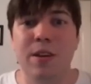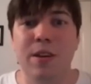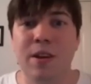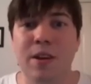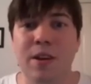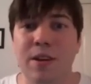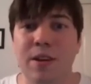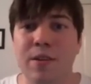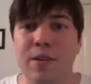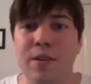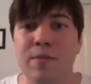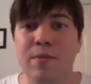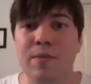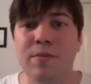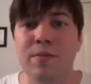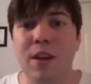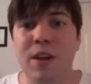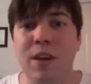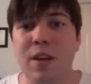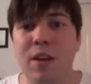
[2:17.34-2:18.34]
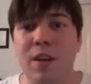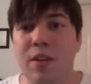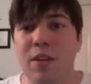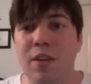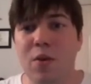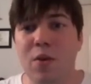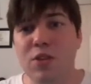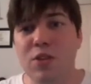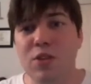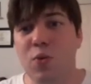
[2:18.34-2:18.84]
Uh,
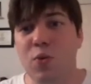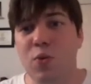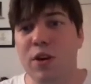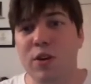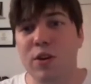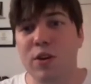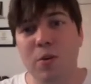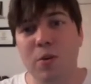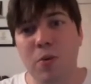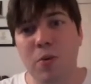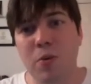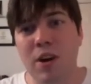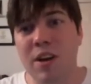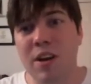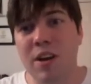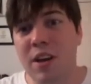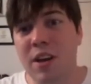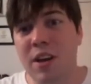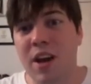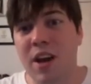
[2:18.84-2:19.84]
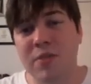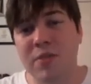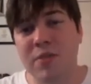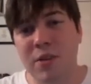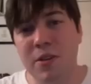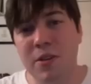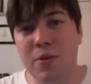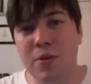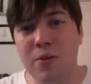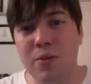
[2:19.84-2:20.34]
there was one group where I did have
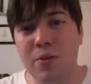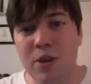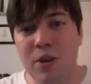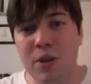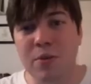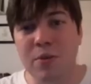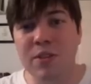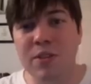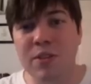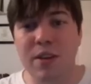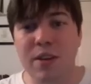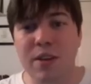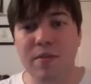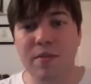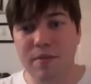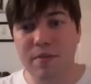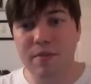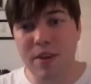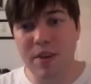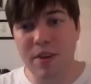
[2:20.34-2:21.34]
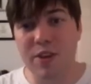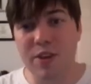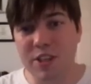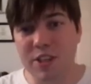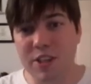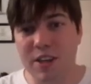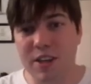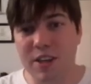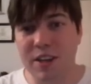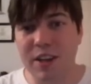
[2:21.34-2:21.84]
to use it
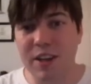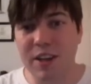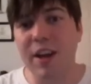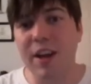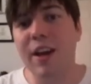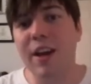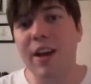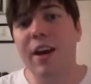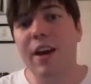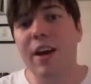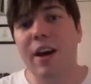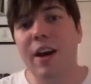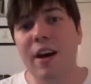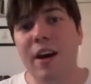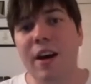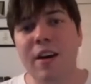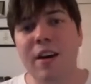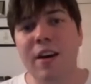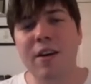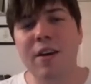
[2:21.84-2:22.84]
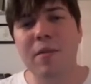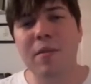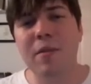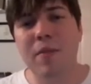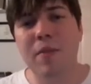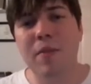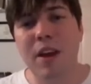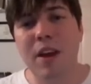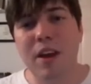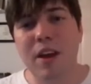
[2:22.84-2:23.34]
efficiently. Uh,
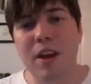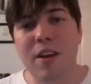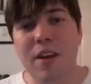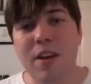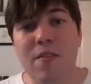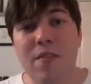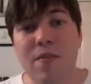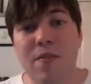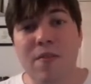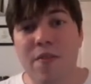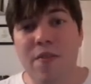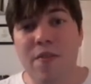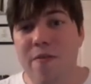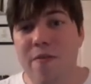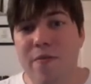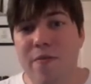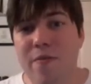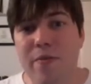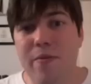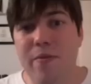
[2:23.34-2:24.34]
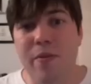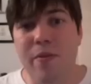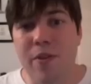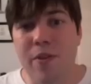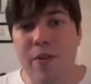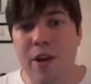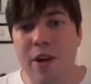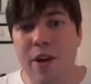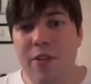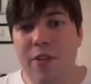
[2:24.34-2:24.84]

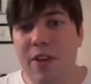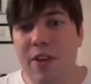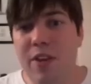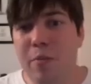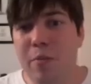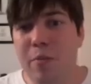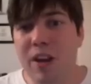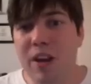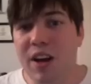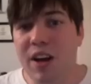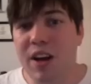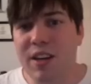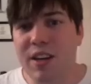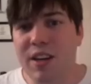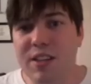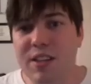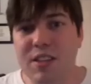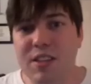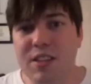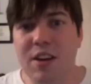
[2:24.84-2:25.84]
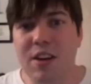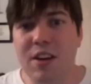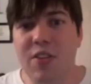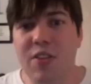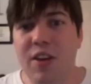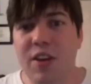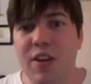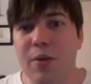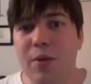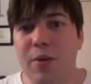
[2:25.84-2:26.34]
nothing blocks,
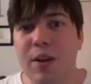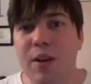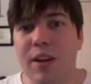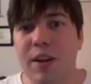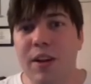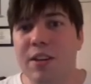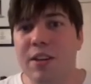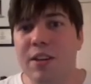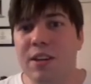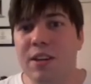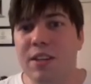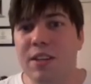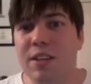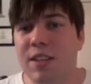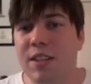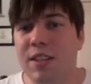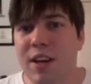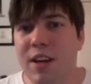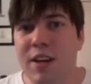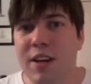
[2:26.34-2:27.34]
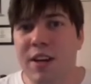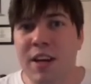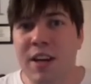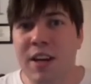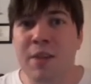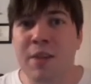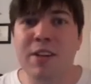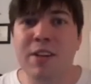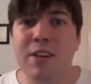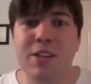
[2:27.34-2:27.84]
nothing really does a lot of
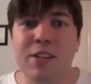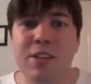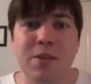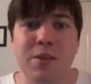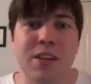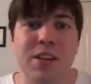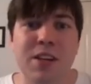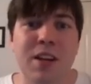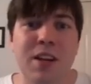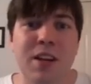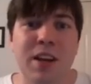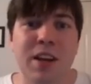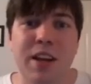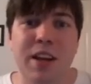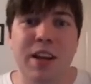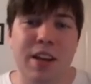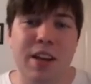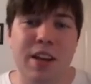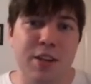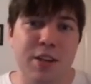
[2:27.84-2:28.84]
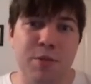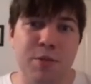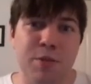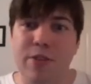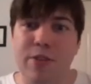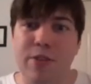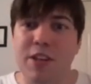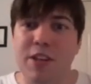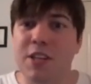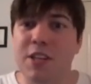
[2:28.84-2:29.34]
damage, so it's not like each
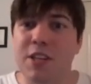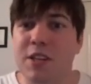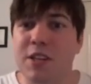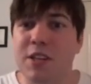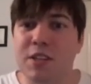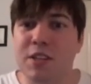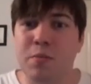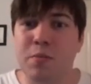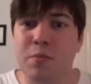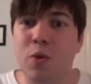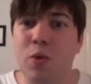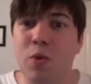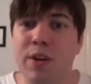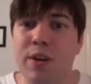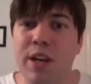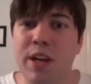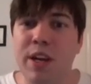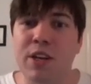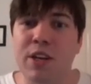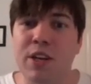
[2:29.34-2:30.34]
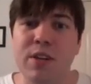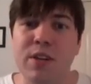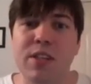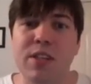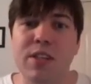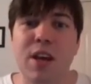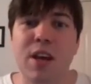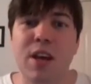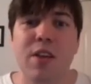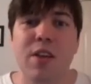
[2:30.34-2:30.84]
profession is more
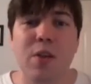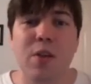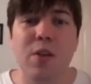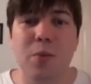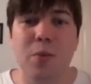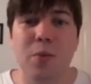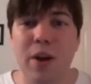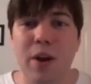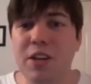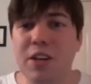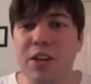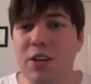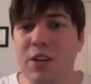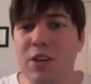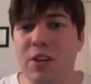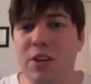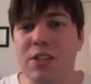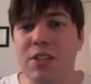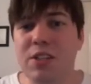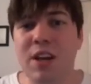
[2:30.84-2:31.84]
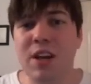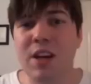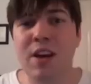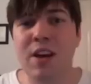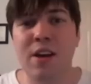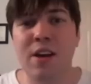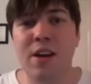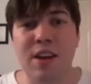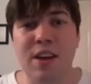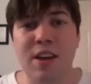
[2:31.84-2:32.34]
dangerous. The rangers
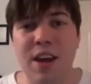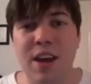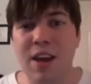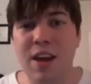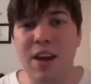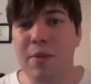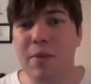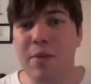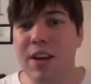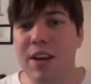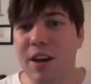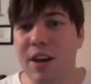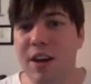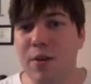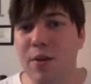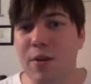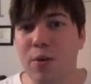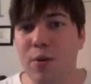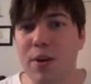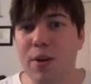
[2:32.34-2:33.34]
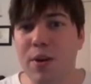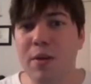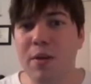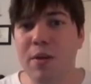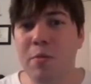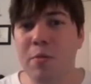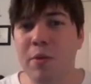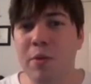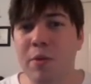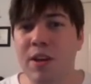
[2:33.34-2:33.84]
uh, can be kind of
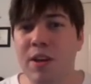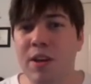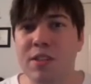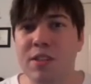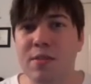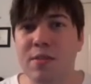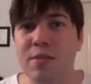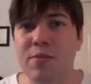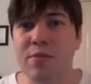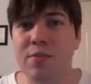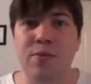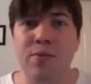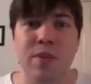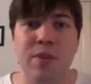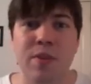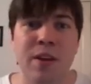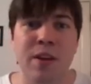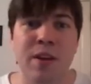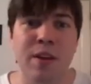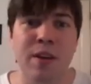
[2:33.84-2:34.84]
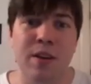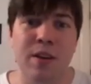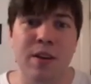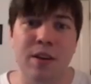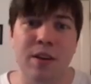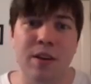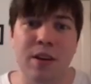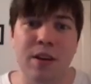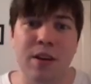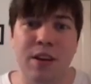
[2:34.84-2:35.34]
annoying because of
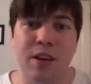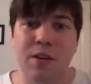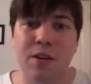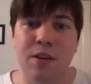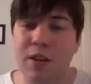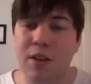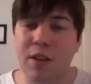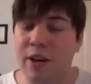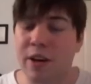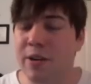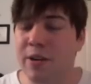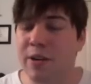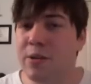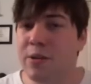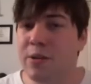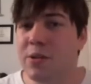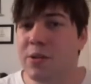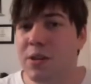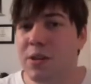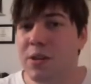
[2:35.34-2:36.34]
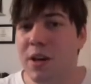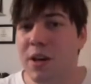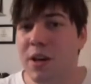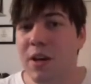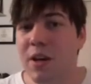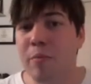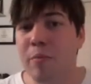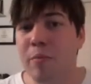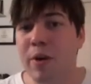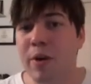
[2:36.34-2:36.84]
uh, Kindle arrows,
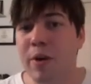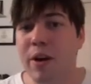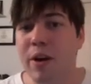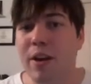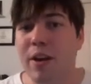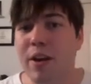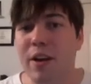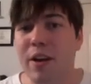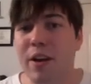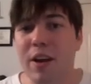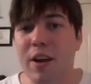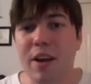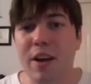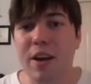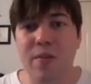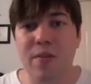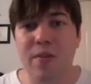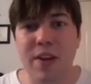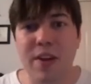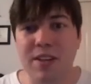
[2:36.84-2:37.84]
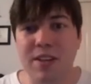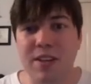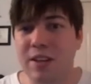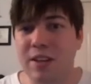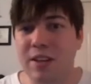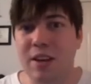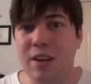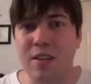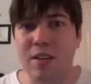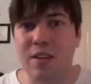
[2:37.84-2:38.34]
but that's
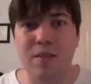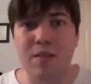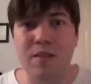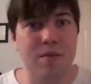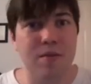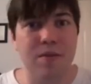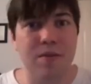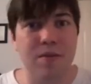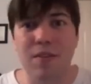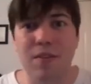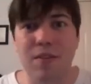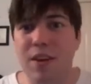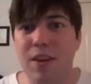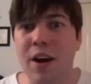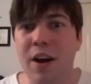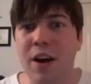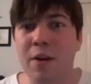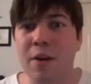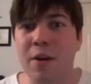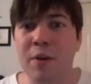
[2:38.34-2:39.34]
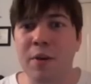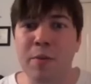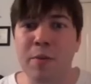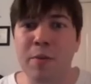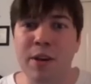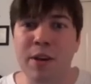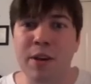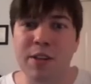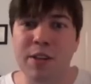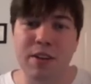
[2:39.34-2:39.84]
like not a really
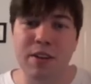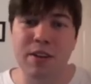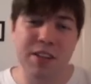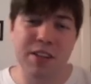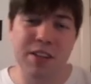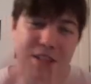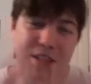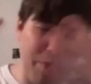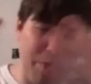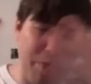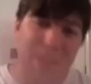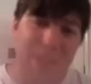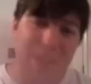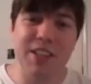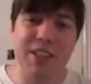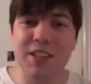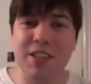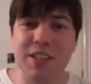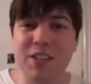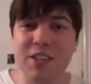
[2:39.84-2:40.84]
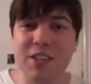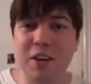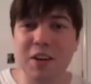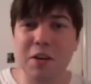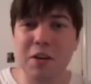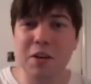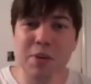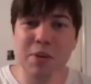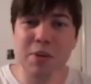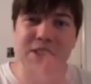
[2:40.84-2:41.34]
big concern. It's the biggest
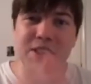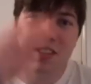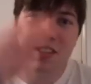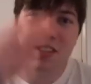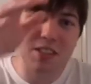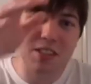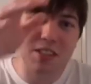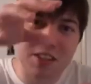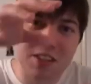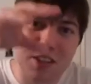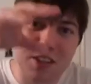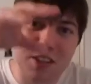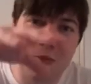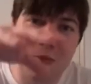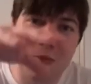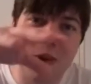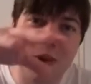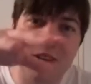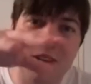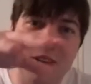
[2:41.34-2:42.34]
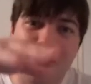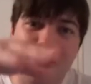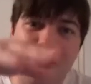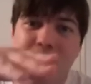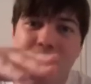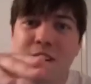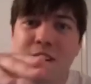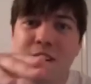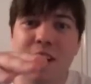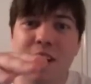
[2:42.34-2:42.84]
concern, but since it's such a small
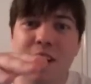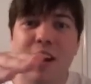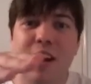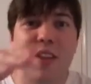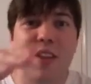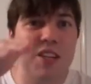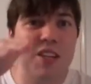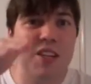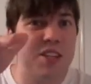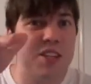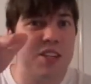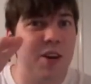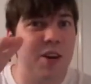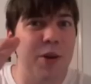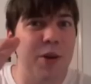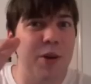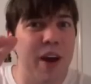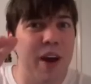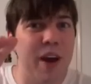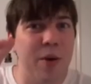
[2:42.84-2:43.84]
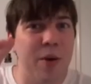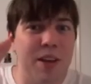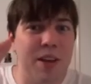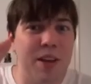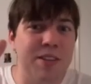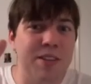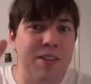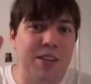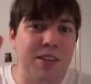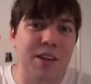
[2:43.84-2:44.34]
concern, that should tell you how
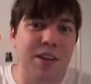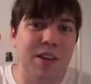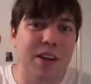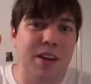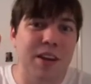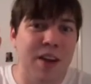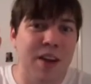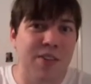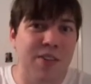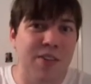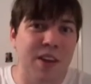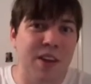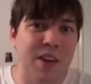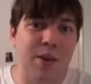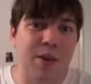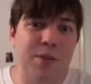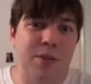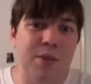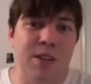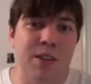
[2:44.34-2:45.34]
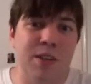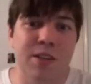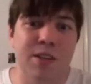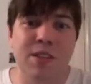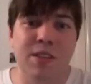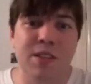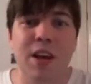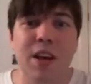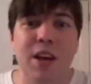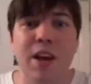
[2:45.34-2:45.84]
easy everything else
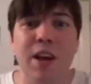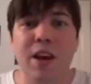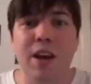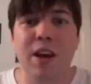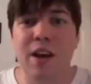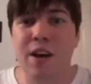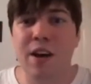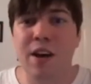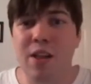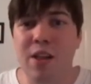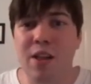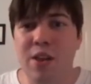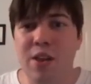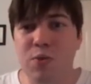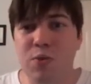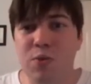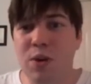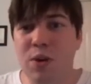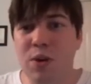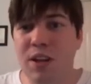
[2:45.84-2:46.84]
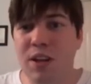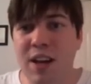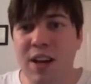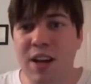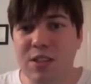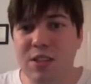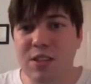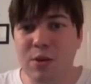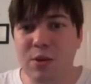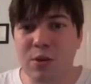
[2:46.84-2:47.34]
is. Uh, this one
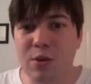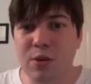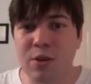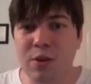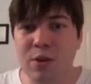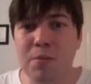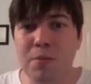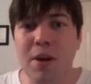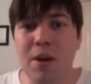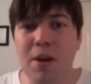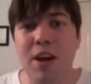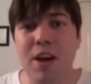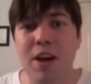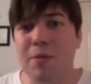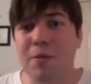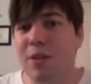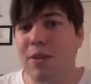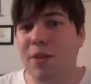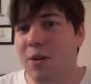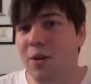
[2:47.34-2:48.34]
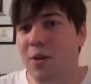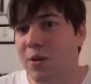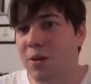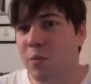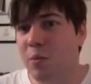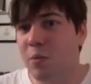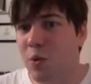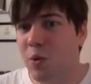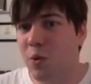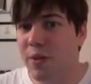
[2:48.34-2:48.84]
last little group, I mean, there are
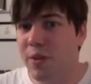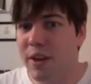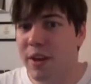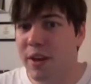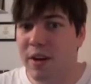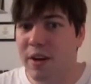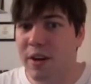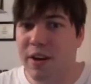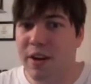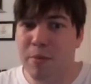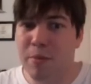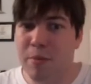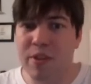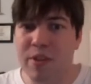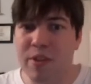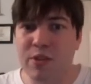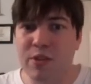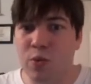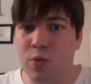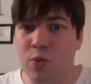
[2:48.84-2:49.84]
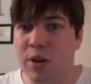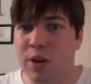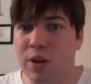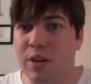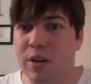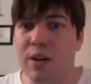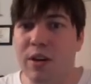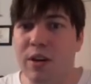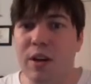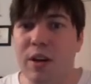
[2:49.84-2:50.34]
more in the area, but this
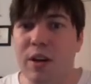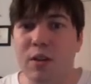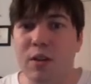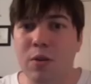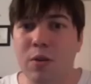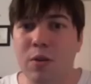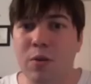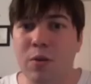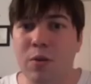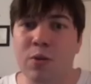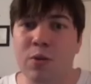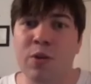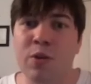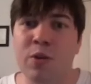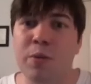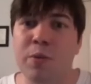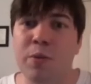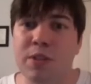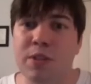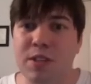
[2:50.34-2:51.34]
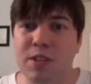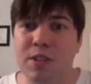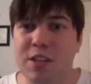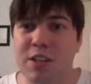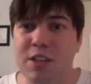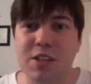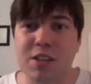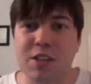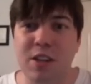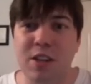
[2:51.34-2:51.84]
one little group, it's
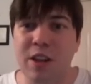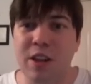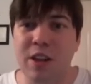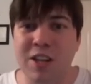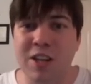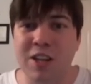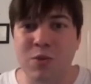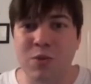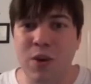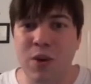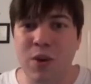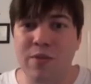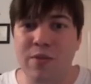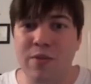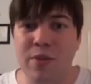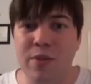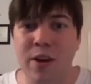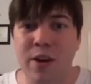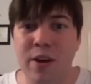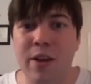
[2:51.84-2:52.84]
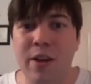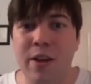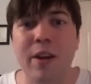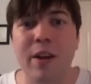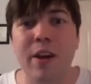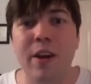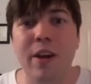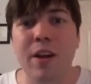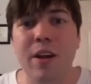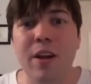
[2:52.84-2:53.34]
essentially the last one I fight
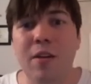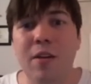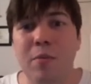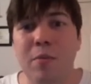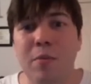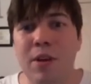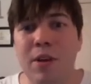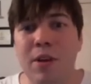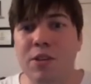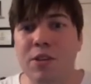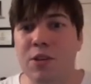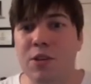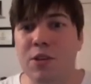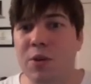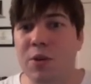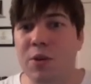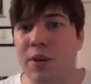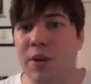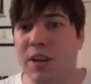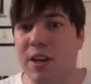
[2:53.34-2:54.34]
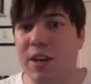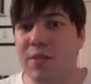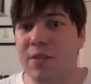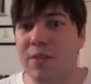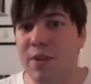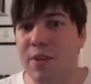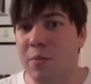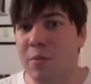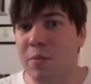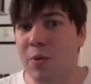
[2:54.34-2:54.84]
because you don't need to
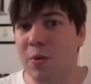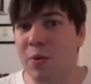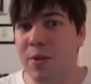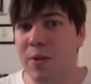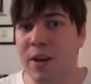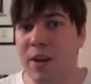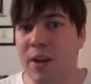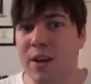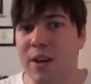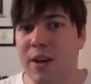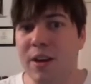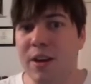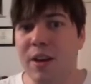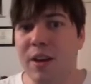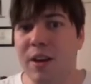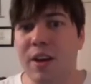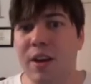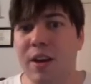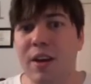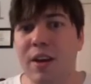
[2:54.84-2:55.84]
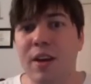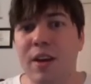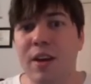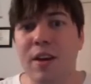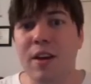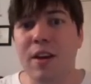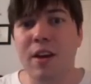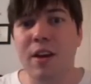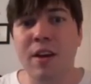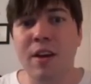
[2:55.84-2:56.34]
fight more than that.
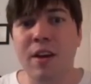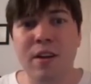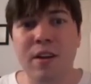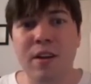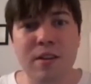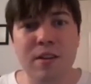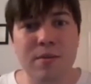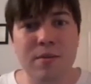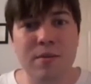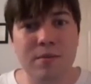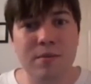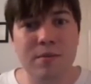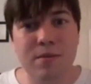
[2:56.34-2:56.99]
Uh,